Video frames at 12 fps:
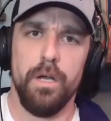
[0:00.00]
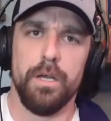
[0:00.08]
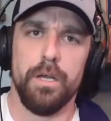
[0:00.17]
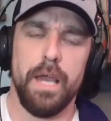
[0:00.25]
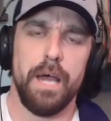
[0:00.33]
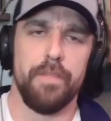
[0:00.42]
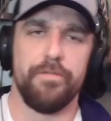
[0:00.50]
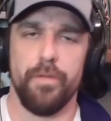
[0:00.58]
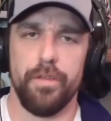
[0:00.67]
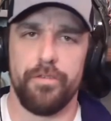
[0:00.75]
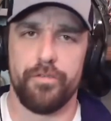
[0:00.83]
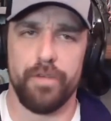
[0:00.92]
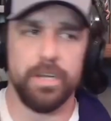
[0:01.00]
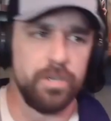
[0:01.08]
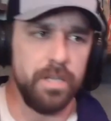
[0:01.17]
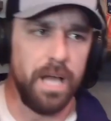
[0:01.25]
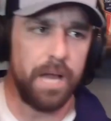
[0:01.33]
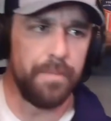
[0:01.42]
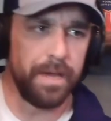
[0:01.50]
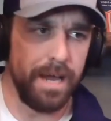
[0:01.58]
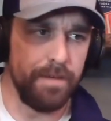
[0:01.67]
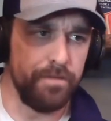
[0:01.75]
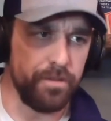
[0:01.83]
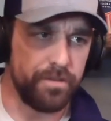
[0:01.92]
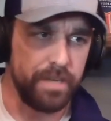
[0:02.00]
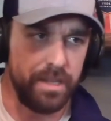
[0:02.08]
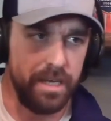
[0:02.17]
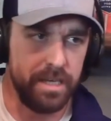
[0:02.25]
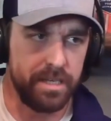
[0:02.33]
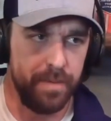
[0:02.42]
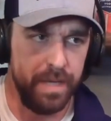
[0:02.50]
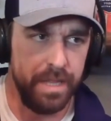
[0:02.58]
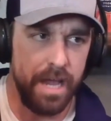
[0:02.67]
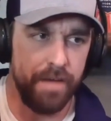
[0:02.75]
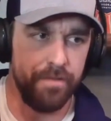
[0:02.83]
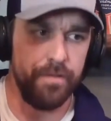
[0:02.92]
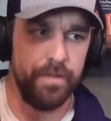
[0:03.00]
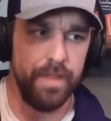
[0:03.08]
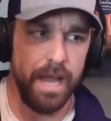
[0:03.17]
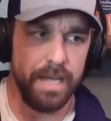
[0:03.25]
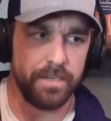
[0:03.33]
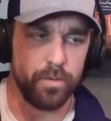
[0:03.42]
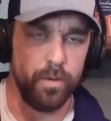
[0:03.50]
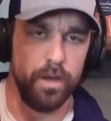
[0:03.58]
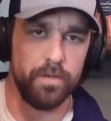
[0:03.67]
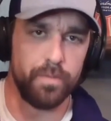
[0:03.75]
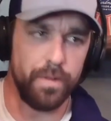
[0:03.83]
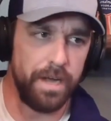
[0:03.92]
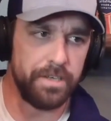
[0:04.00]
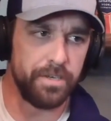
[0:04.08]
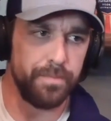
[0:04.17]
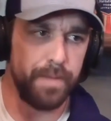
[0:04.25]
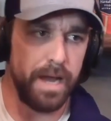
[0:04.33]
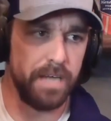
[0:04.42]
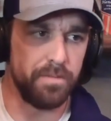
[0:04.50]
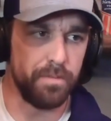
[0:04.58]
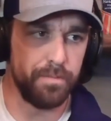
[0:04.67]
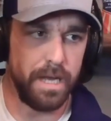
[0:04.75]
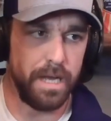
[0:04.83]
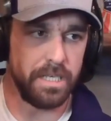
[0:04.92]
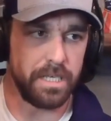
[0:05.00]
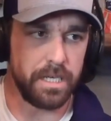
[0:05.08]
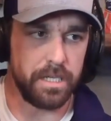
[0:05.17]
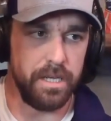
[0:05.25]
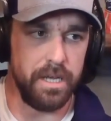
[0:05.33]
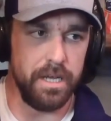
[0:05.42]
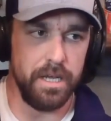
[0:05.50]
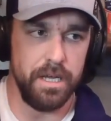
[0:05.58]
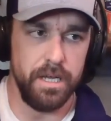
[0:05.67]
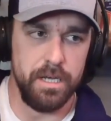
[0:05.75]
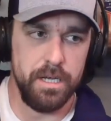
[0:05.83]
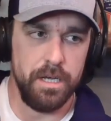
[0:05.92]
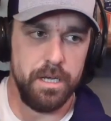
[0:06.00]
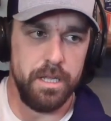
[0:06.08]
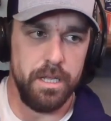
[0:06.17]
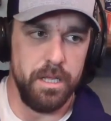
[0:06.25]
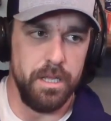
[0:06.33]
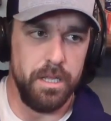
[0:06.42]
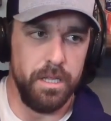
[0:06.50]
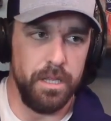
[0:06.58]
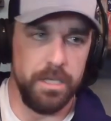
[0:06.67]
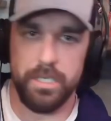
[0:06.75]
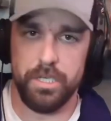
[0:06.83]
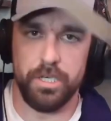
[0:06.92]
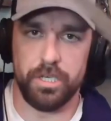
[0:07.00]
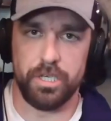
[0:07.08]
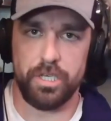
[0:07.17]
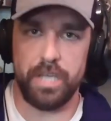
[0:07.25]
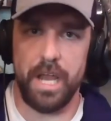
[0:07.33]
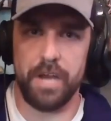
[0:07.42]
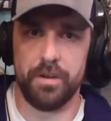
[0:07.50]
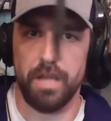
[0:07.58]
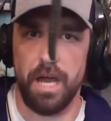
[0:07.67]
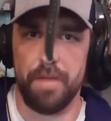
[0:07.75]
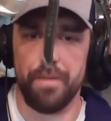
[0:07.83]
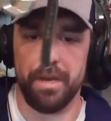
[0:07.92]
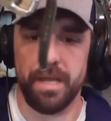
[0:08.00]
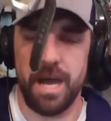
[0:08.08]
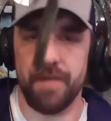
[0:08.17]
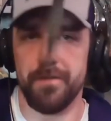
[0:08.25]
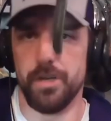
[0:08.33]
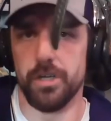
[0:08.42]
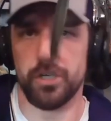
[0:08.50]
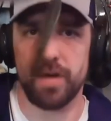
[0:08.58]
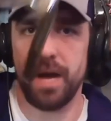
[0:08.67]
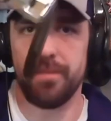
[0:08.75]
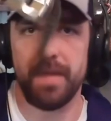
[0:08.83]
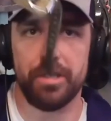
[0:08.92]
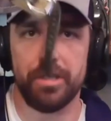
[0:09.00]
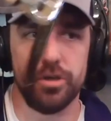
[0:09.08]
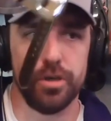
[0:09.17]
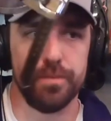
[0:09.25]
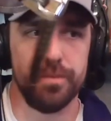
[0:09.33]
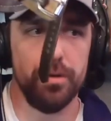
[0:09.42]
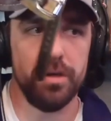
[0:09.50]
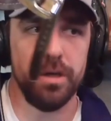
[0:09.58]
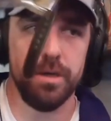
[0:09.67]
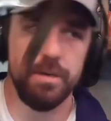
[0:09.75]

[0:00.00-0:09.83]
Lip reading: yeah, so the traditional lineman gaffs looks like this. I mean, they have nicer ones with nicer pads, but basically this is just a standard lineman gaff, and you strap that to your boot,